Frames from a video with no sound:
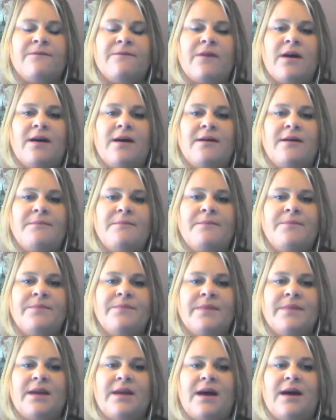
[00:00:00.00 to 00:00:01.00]

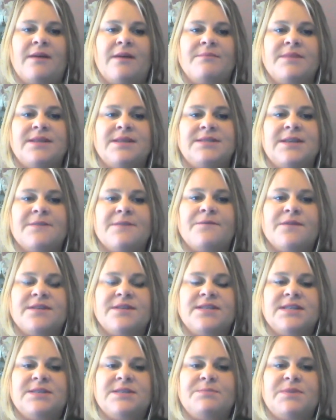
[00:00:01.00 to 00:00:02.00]
from the
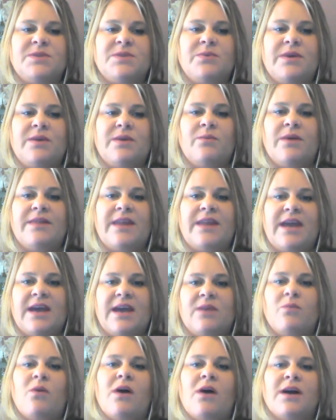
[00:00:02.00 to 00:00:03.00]
differences between when they
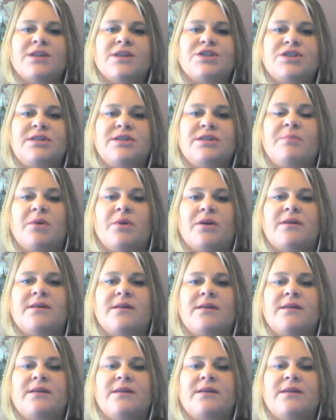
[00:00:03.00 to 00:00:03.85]
had watched the book,